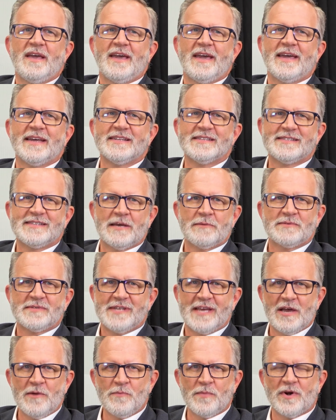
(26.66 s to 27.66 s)
In
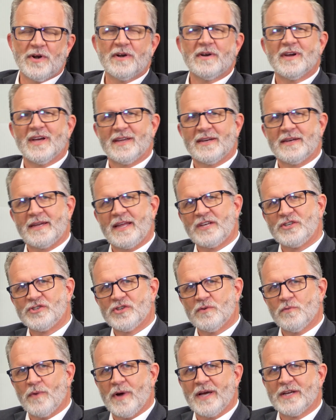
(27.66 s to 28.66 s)
September, a
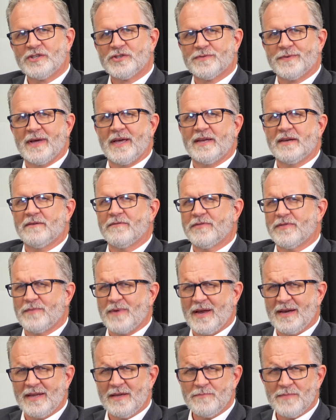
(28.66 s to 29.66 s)
nationwide trend of
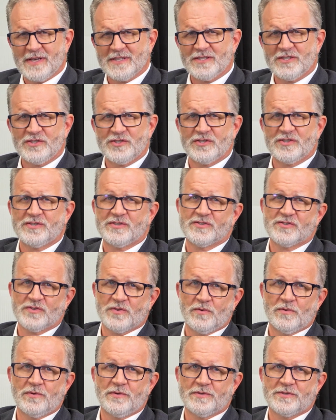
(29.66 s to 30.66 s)
threatening messages to
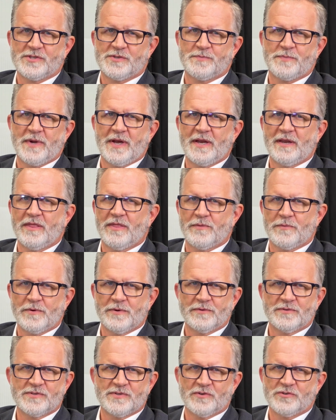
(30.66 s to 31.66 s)
schools spread
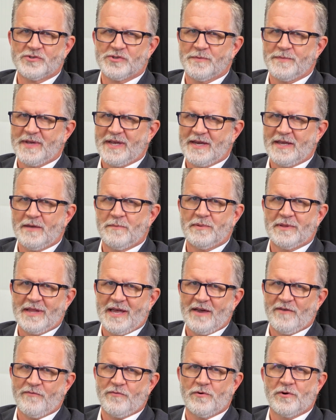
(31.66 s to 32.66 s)
through social media
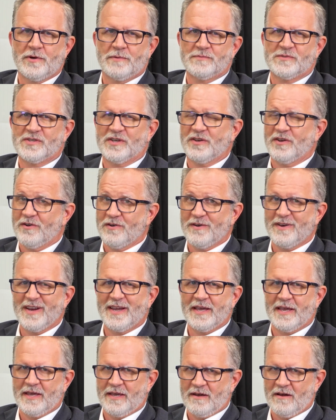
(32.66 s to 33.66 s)
platforms
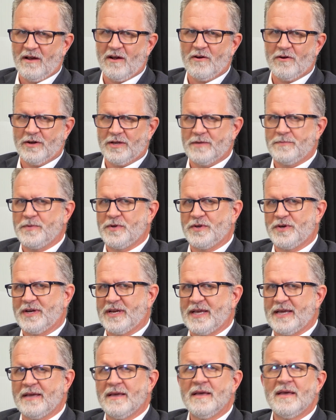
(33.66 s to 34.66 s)
occurring in our
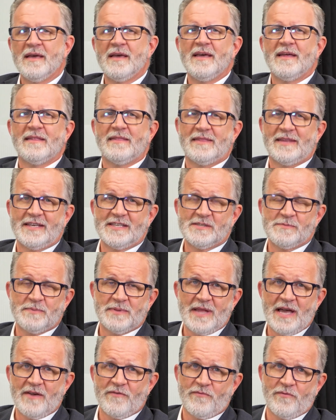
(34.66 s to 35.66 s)
community. These
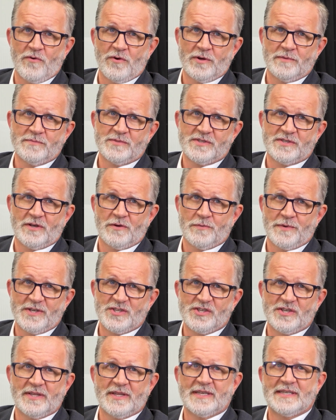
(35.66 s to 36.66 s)
platforms,
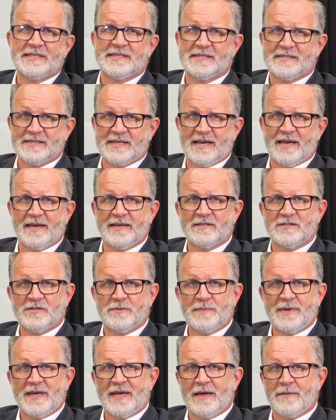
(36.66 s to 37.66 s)
originally designed
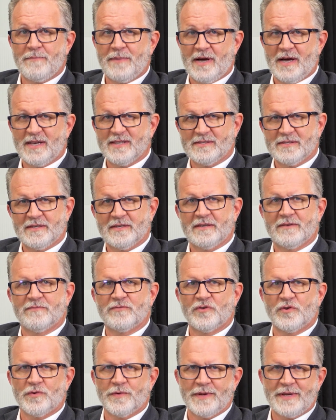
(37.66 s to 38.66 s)
to be a
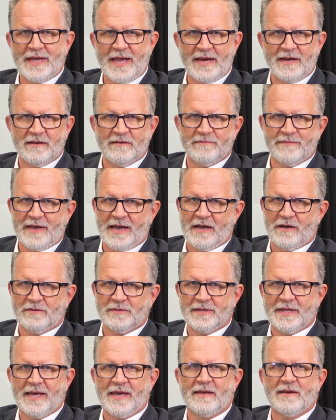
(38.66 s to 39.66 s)
positive, creative
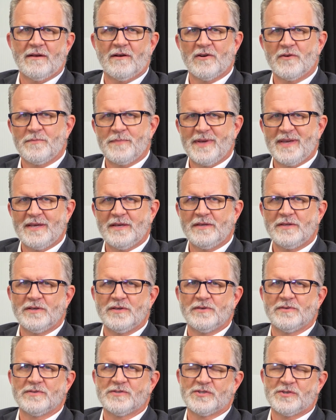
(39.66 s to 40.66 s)
outlet, are being
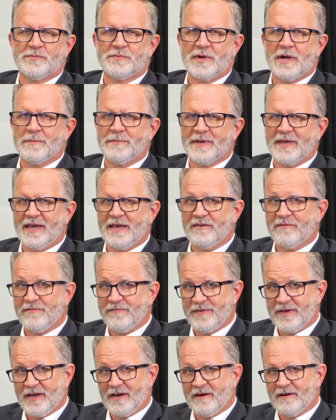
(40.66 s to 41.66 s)
used to propagate
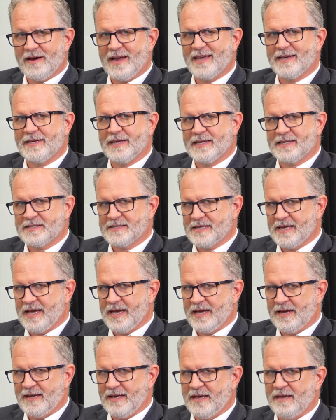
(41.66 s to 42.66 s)
fear and
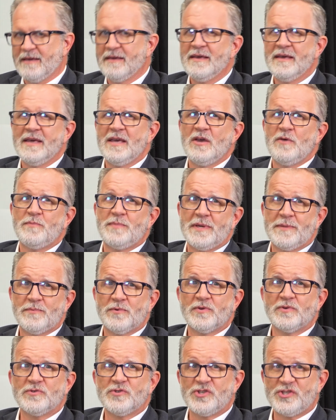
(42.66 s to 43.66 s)
anxiety.
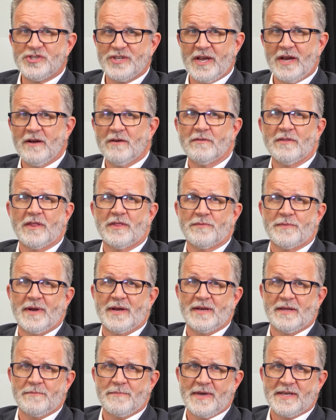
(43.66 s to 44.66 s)
People who shared the
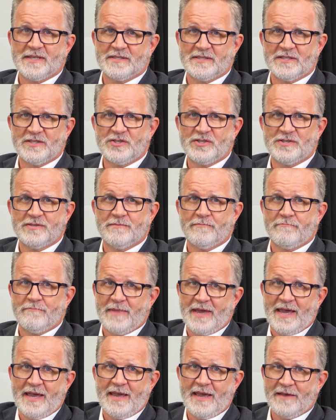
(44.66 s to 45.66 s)
threatening message
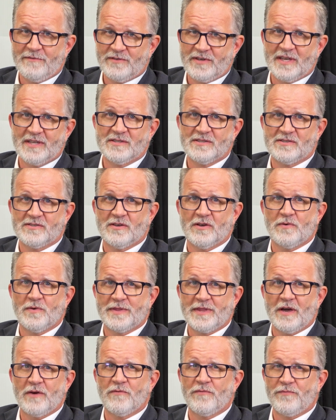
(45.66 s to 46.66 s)
may have done so
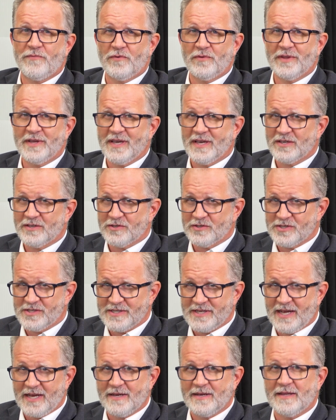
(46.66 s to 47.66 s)
without fully
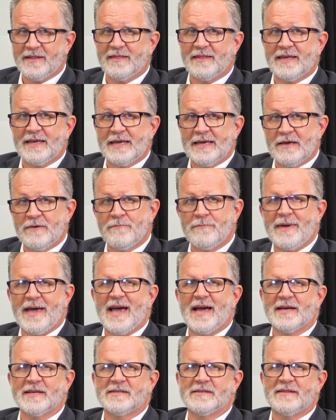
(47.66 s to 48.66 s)
understanding the
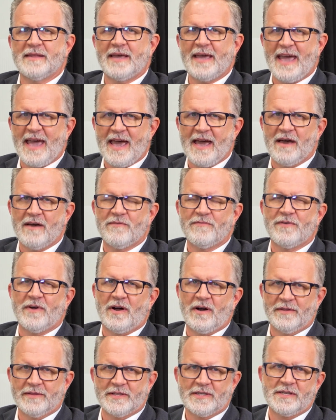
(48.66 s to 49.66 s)
impact they have
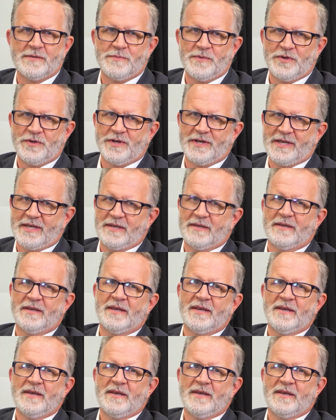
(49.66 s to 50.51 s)
on the community.